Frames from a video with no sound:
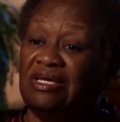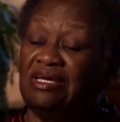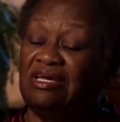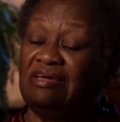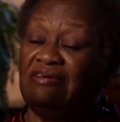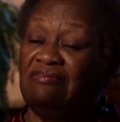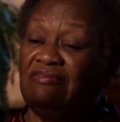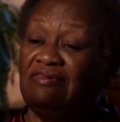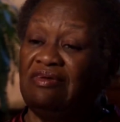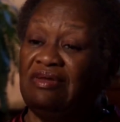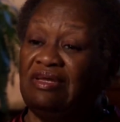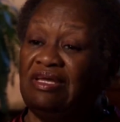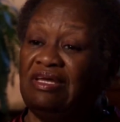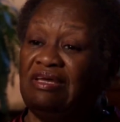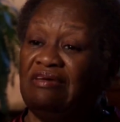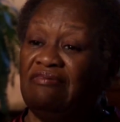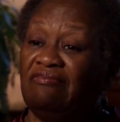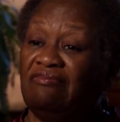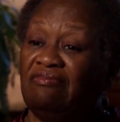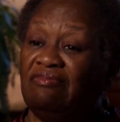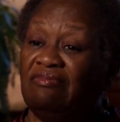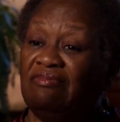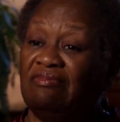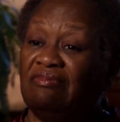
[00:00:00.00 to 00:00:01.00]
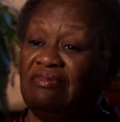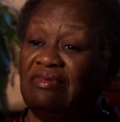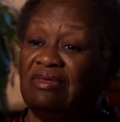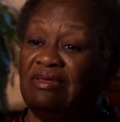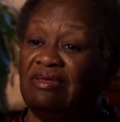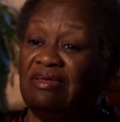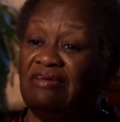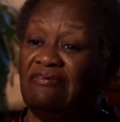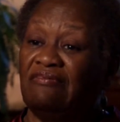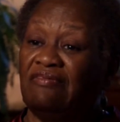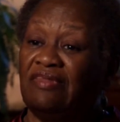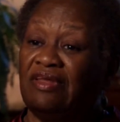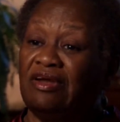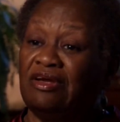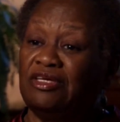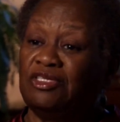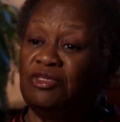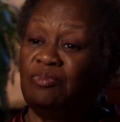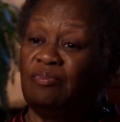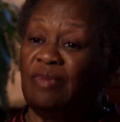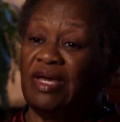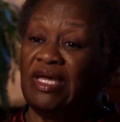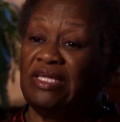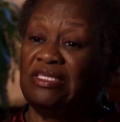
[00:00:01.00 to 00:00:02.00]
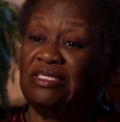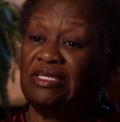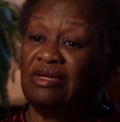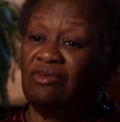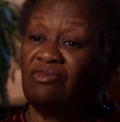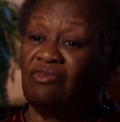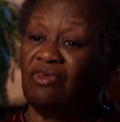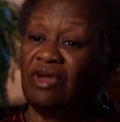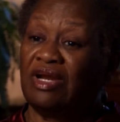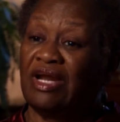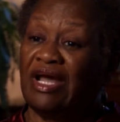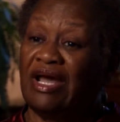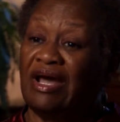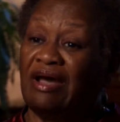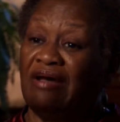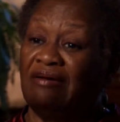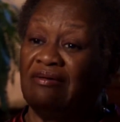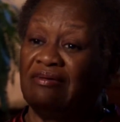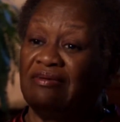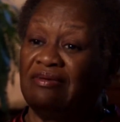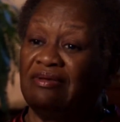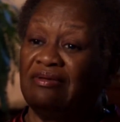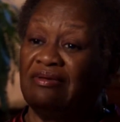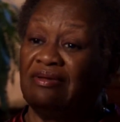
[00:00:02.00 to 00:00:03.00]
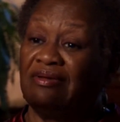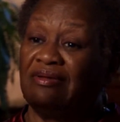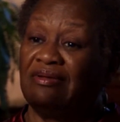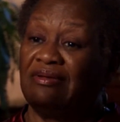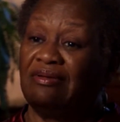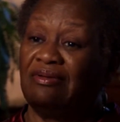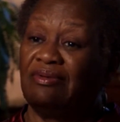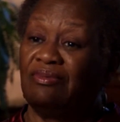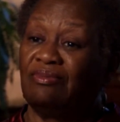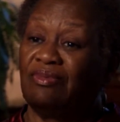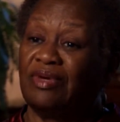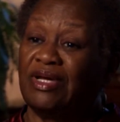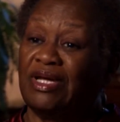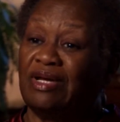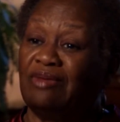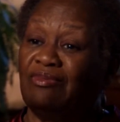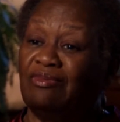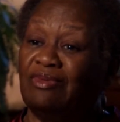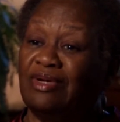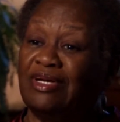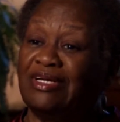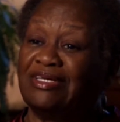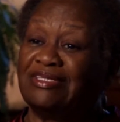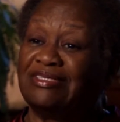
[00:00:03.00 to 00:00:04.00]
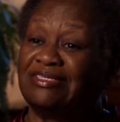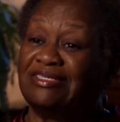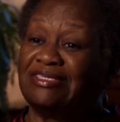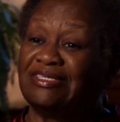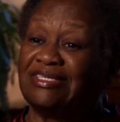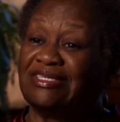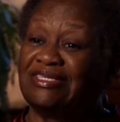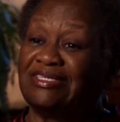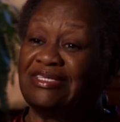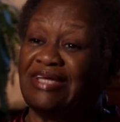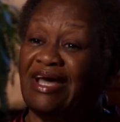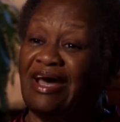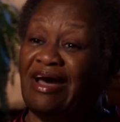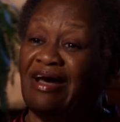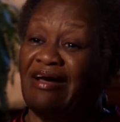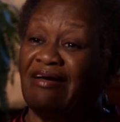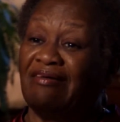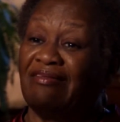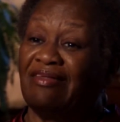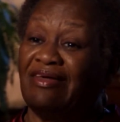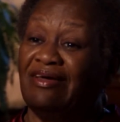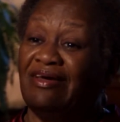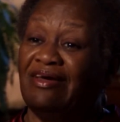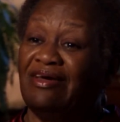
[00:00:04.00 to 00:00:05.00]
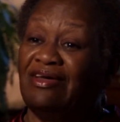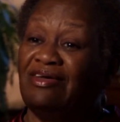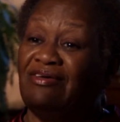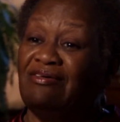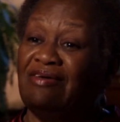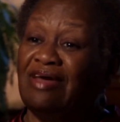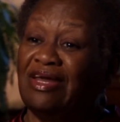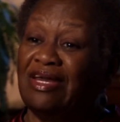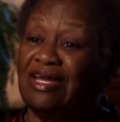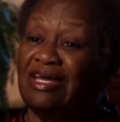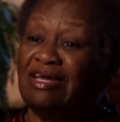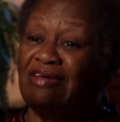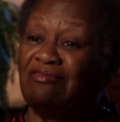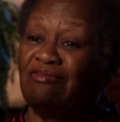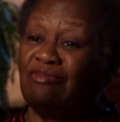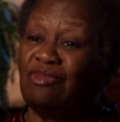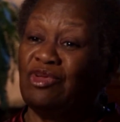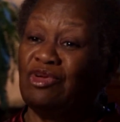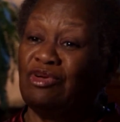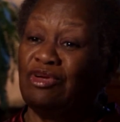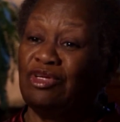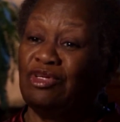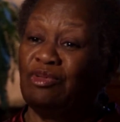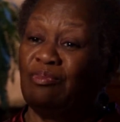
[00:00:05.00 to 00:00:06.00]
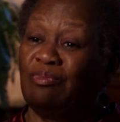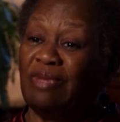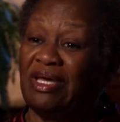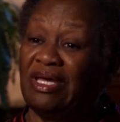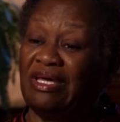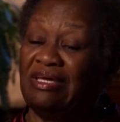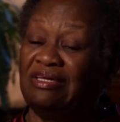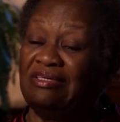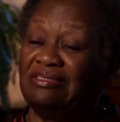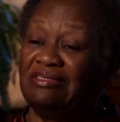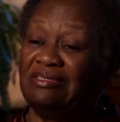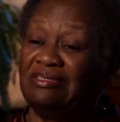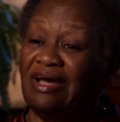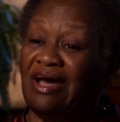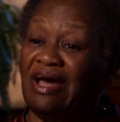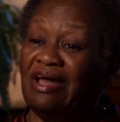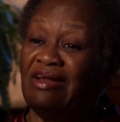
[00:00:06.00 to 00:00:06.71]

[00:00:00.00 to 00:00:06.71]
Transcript: Even if their space had run out the way it was in the South, you had to give them your space.